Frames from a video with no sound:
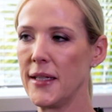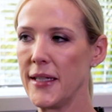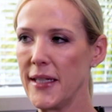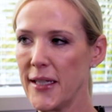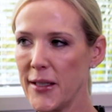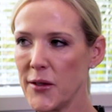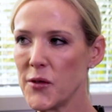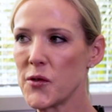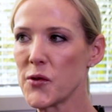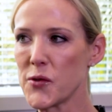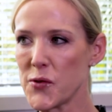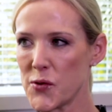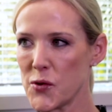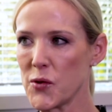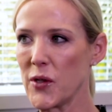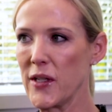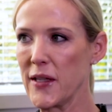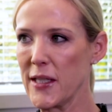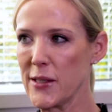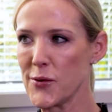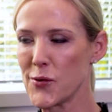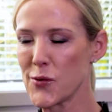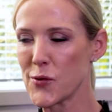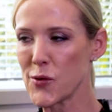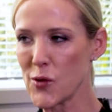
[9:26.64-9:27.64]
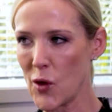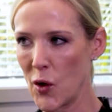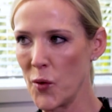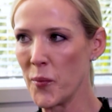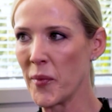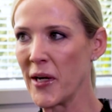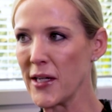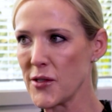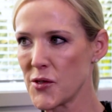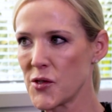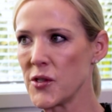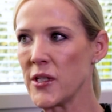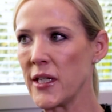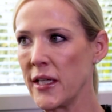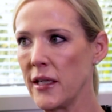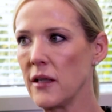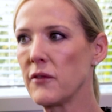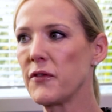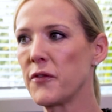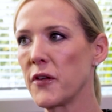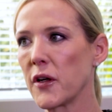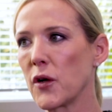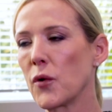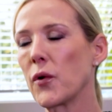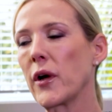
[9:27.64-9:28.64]
industry. There's so much need
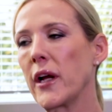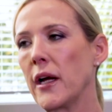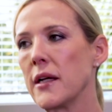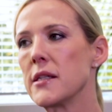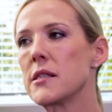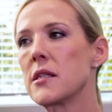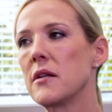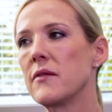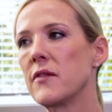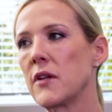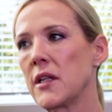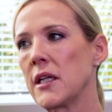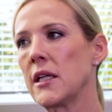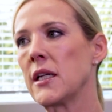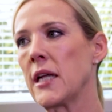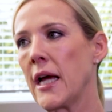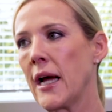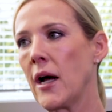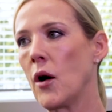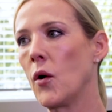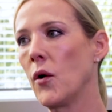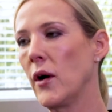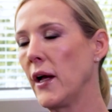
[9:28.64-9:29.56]
for creativity now,